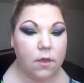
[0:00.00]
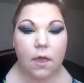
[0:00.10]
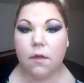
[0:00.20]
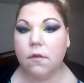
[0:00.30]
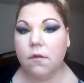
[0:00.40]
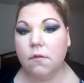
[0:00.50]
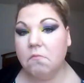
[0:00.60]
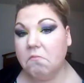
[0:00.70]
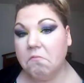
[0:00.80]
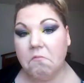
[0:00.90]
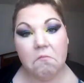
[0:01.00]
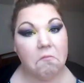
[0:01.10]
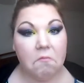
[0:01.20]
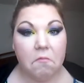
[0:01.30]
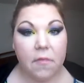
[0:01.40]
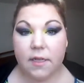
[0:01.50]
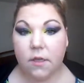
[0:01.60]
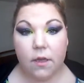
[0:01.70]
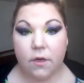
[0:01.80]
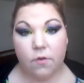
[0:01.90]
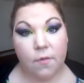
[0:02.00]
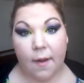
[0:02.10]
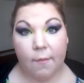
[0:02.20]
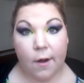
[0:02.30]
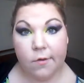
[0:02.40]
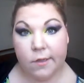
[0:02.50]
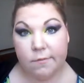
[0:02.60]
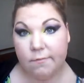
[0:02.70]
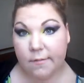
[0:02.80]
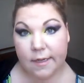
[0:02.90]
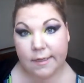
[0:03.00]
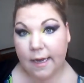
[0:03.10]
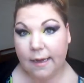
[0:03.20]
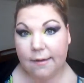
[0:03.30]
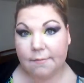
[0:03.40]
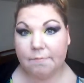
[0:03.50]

yeah, that's all I do for my eyebrows. That's it.